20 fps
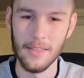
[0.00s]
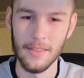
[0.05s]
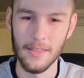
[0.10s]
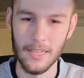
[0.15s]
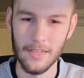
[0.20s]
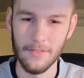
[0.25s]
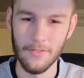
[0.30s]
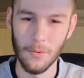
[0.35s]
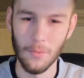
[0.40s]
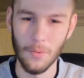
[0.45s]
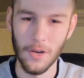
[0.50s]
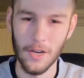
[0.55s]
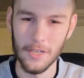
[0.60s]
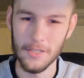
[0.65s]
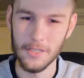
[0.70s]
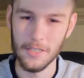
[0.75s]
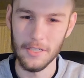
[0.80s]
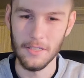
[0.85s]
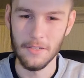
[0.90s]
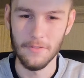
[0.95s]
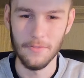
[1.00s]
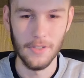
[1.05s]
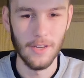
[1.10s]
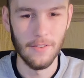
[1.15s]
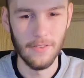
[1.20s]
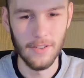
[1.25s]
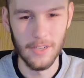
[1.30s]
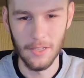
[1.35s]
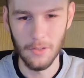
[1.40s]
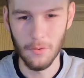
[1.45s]
Thank you for watching. If you
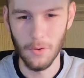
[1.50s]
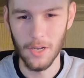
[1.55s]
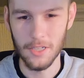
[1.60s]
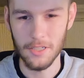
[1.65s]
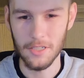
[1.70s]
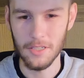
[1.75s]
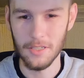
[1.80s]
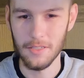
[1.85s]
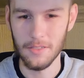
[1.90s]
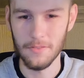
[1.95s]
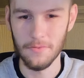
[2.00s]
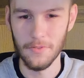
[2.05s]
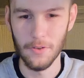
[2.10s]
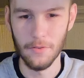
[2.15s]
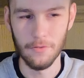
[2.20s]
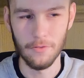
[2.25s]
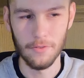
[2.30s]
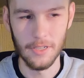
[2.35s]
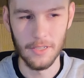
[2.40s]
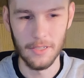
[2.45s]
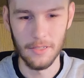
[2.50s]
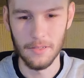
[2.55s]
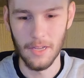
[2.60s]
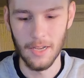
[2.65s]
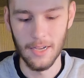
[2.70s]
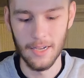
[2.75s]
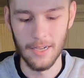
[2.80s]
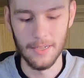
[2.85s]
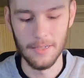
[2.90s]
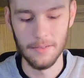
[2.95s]
have any questions, feel free
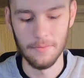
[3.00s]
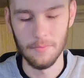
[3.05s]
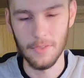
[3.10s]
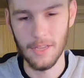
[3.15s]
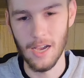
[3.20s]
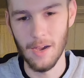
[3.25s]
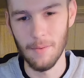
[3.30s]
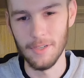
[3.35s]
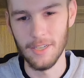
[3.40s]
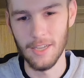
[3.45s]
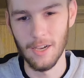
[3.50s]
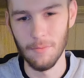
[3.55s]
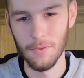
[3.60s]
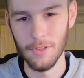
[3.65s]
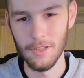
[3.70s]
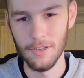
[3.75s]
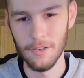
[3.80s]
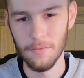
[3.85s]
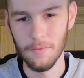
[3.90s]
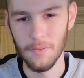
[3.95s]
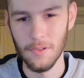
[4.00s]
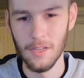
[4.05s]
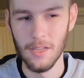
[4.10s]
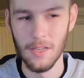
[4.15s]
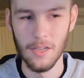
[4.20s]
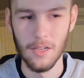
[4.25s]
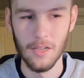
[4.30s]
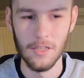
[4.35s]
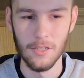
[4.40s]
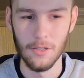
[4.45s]
to comment down below.
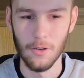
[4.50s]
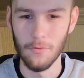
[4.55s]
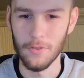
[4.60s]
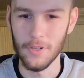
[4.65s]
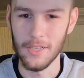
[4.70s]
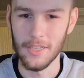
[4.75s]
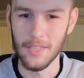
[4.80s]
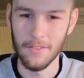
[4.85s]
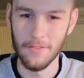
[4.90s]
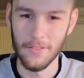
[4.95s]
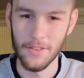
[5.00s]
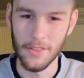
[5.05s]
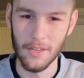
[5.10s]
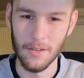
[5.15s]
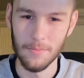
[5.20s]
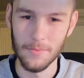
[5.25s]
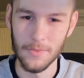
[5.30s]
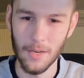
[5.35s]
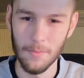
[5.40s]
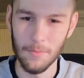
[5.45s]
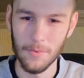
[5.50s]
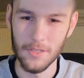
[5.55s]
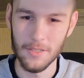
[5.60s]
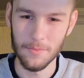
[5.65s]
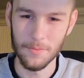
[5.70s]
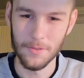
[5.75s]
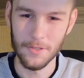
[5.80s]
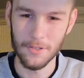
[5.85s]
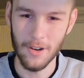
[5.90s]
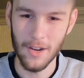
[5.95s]
Don't forget to give a thumbs up and
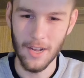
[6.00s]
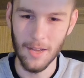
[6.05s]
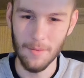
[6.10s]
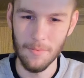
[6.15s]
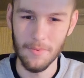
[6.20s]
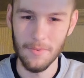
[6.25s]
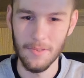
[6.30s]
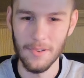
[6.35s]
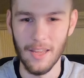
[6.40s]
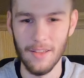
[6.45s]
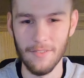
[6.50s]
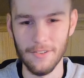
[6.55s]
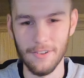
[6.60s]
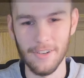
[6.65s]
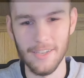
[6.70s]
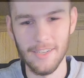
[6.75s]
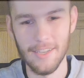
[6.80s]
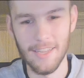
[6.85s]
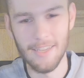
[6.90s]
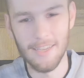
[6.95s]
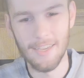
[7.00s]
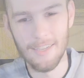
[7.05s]
subscribe. Have a great day,